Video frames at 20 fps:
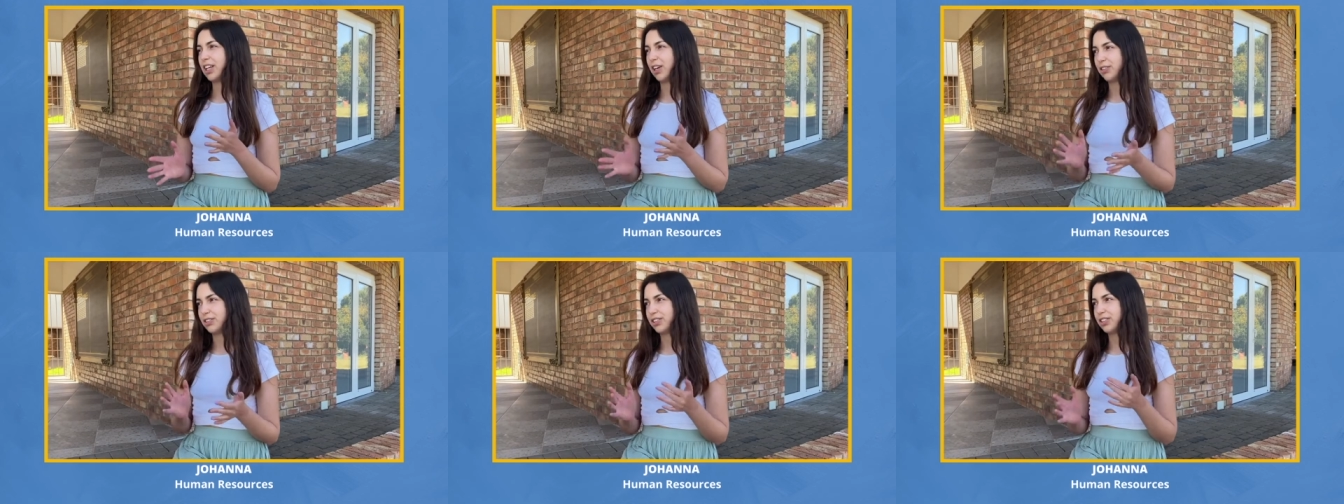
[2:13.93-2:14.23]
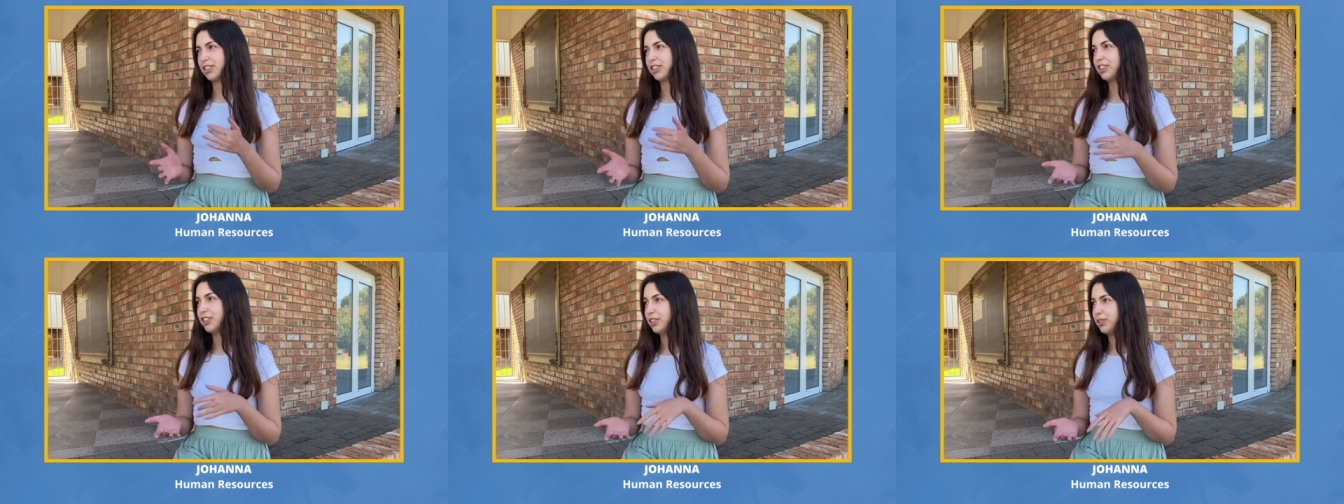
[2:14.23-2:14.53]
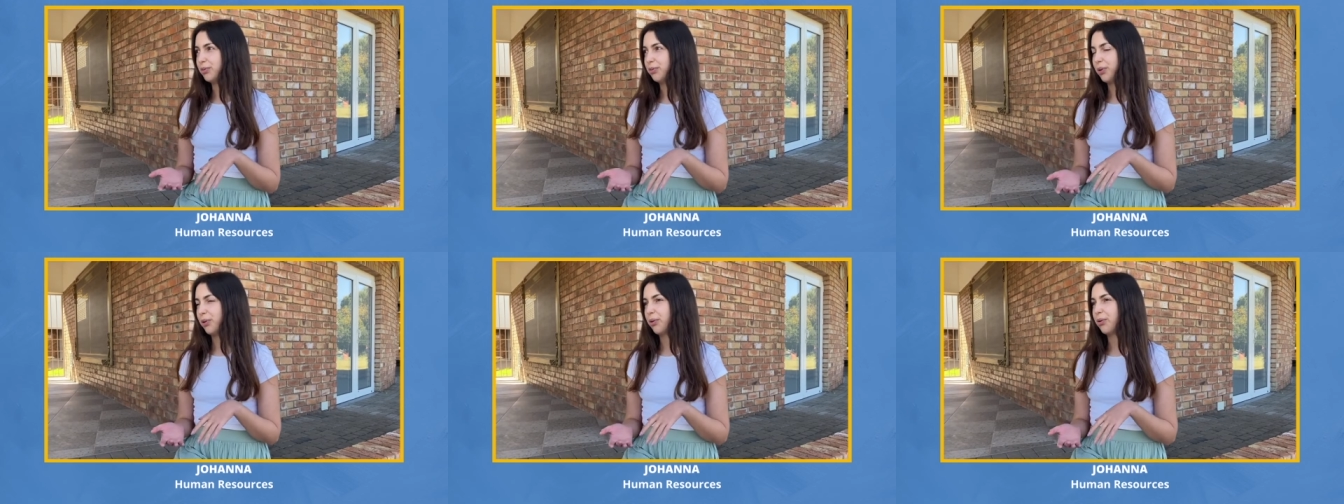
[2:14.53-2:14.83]
10,000
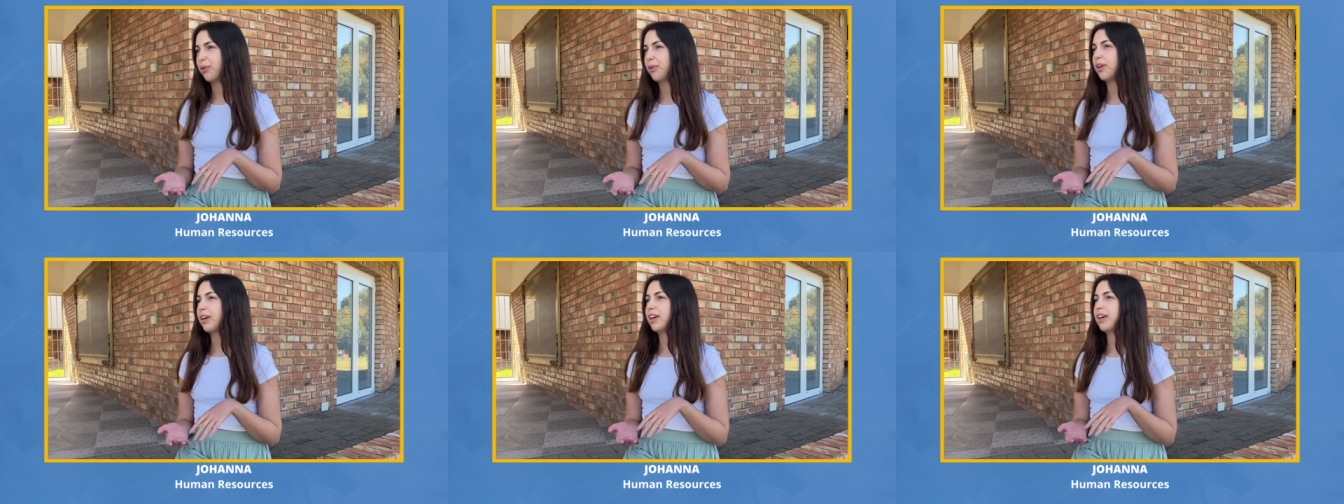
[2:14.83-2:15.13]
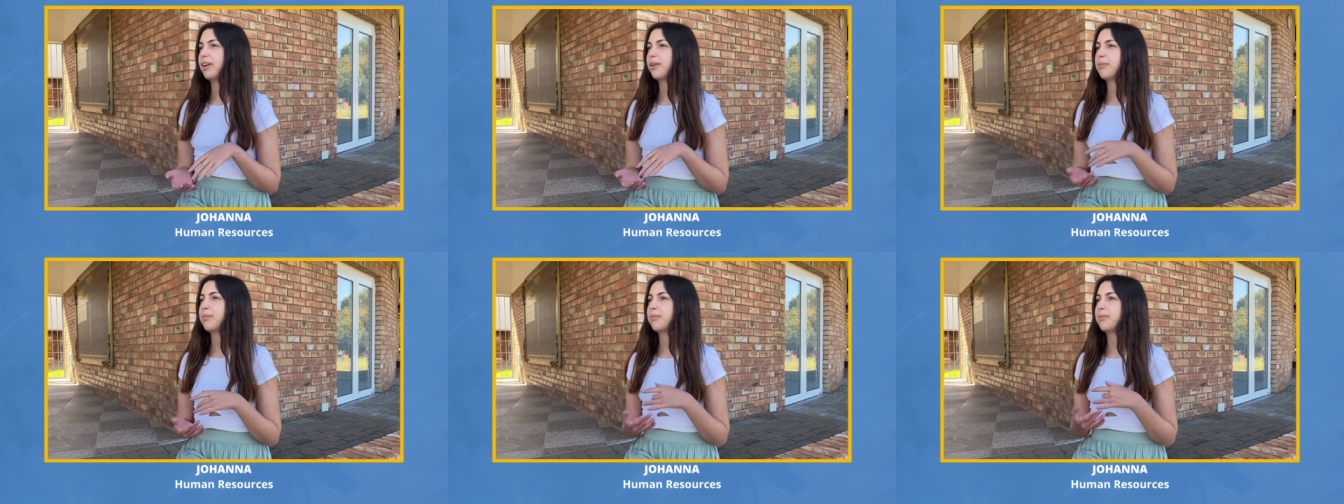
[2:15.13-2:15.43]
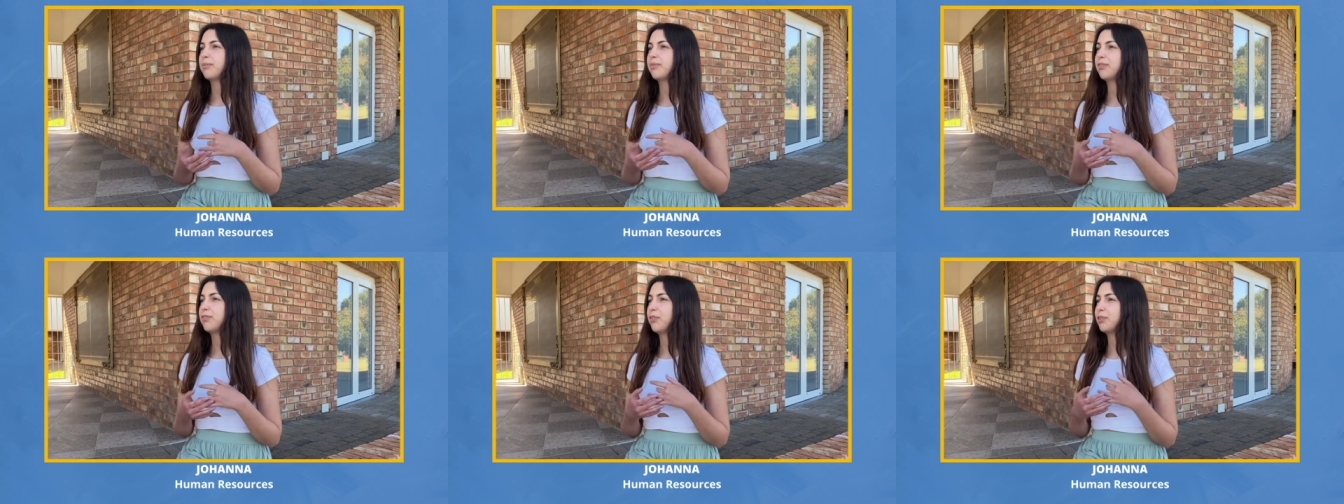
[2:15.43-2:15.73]
euro.
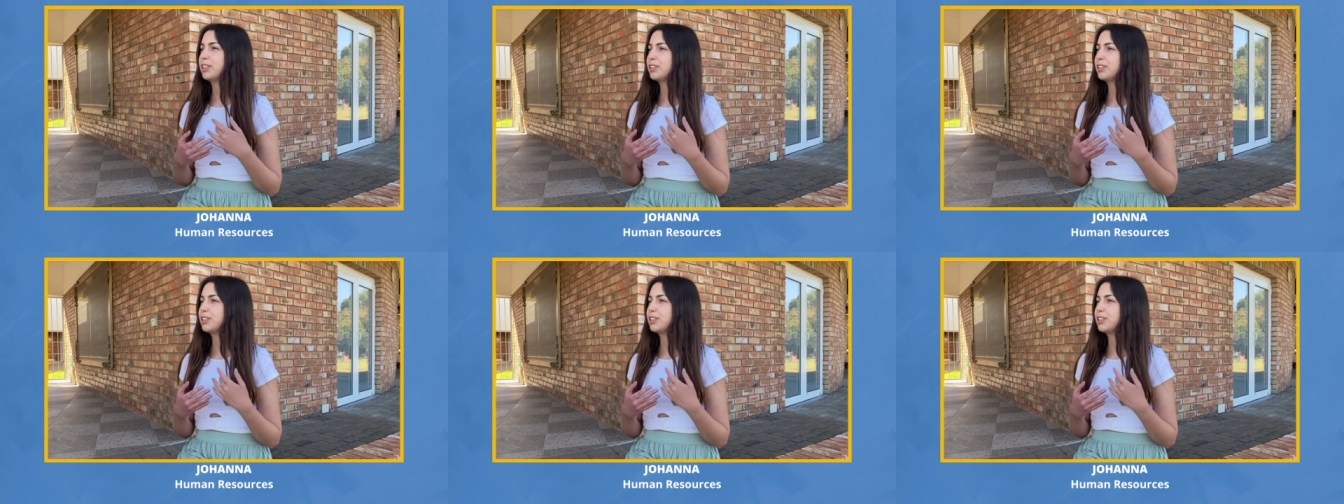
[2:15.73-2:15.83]
Um,